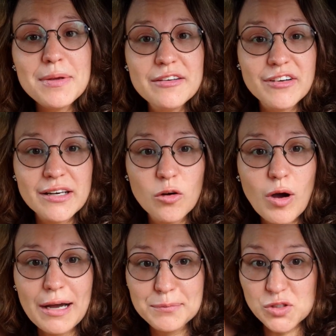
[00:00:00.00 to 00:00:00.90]
even go
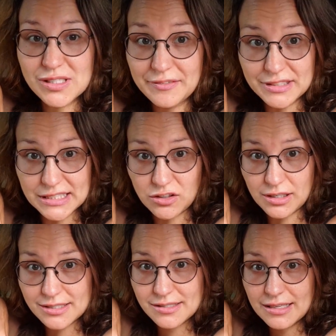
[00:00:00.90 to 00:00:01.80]
up to
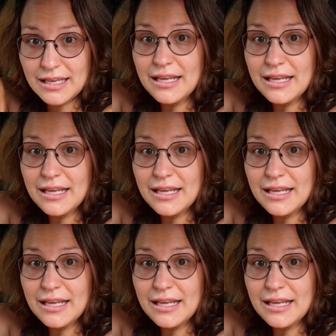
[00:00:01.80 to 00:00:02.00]
$70.